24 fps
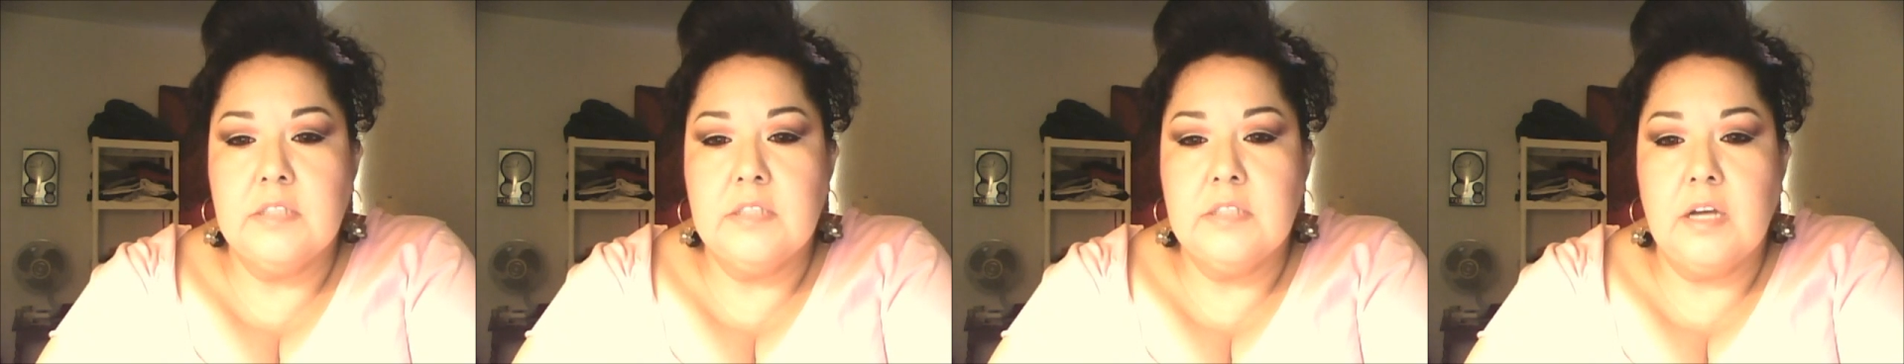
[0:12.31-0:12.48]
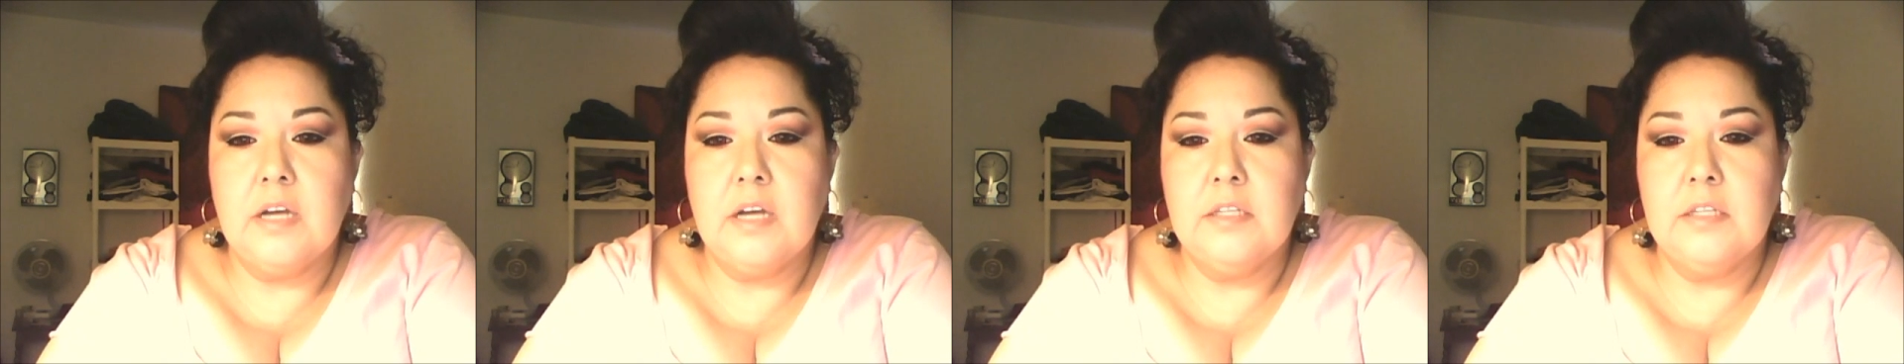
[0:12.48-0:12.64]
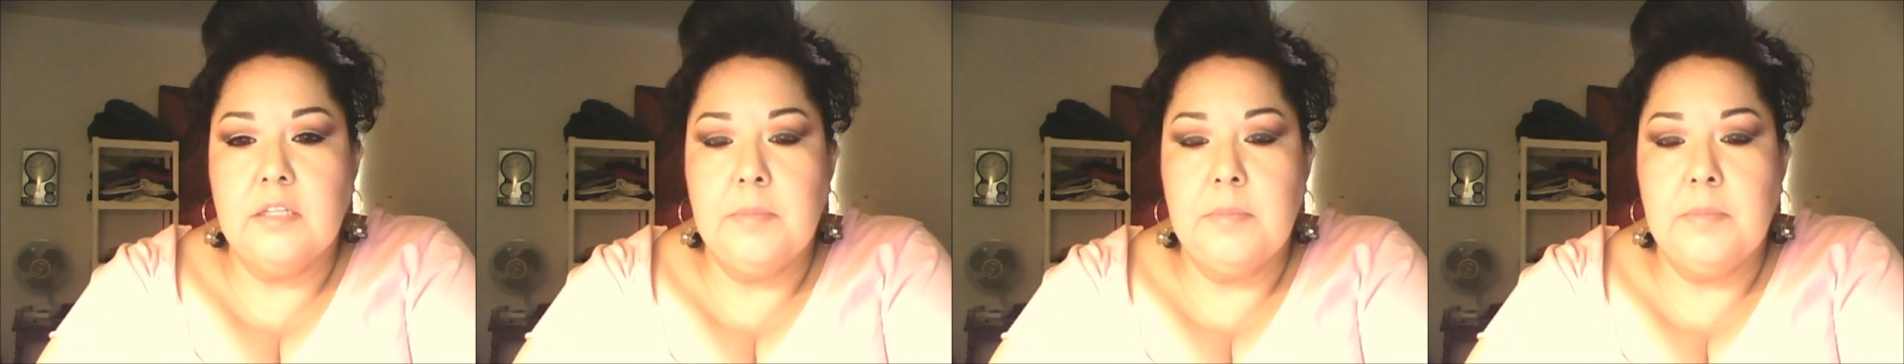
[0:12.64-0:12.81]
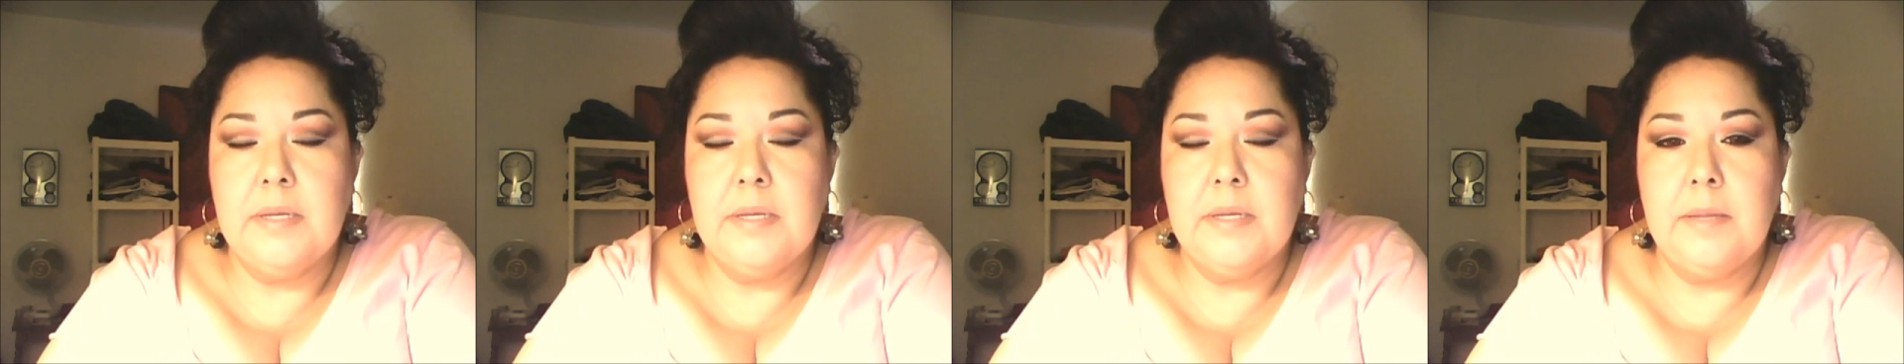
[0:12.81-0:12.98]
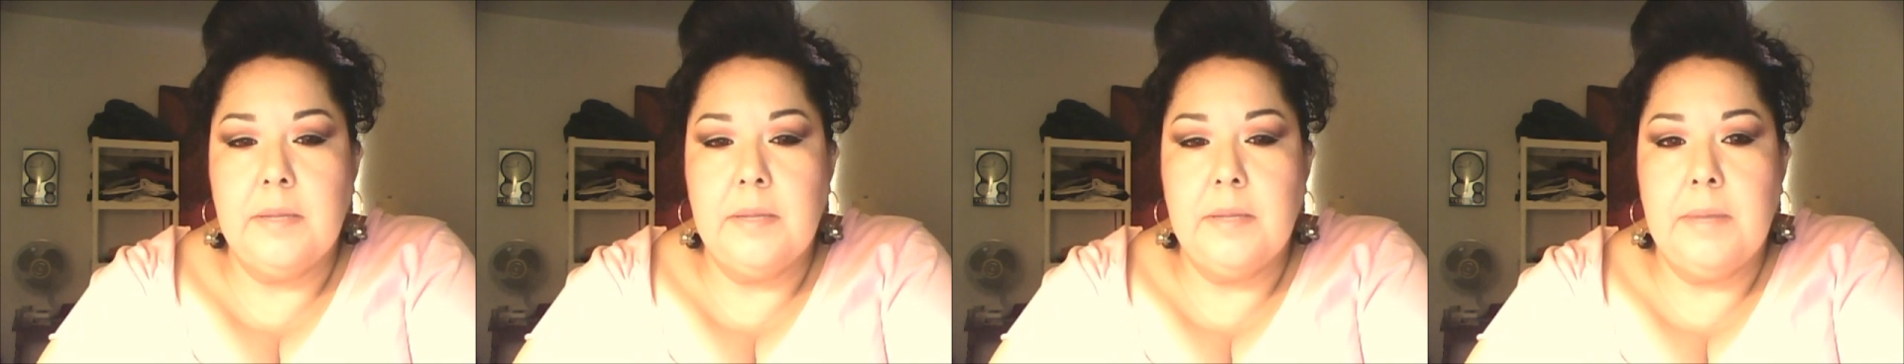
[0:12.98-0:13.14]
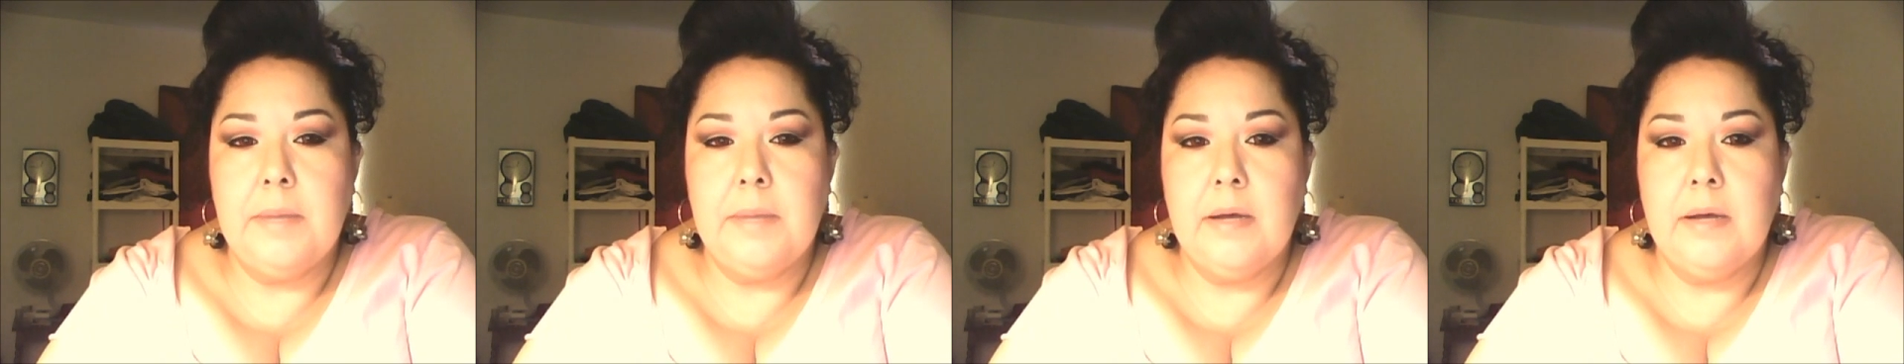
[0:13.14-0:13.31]
talk a little bit
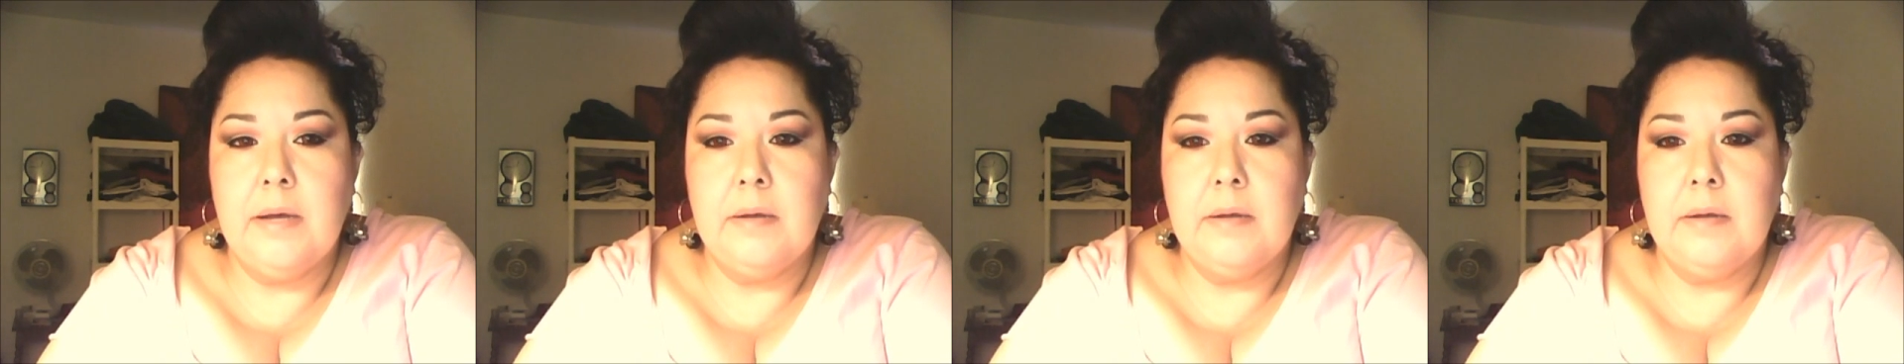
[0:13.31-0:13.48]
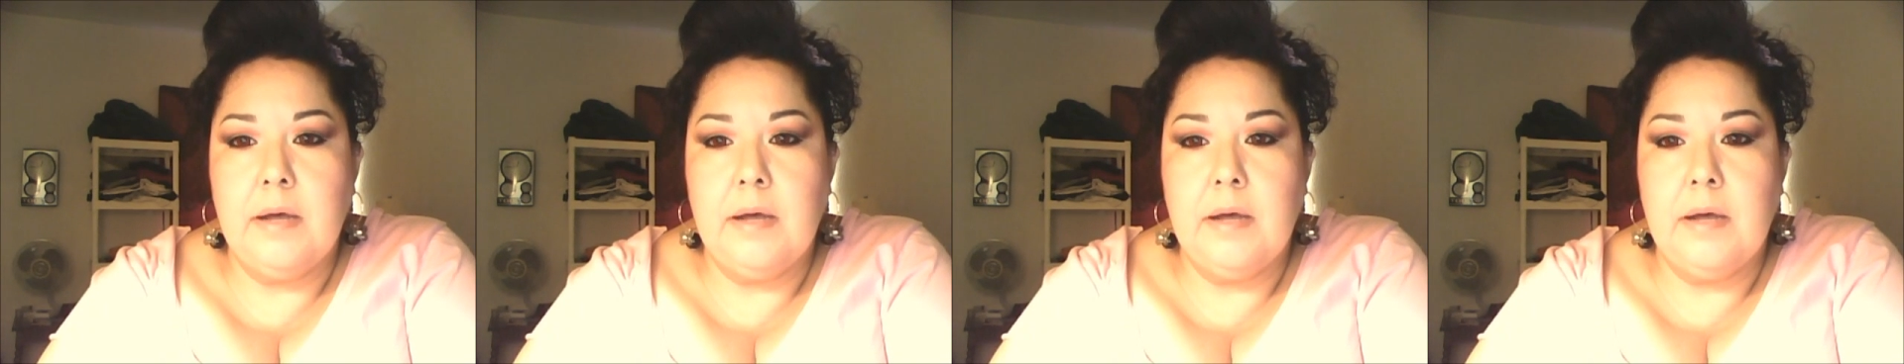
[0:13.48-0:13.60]
about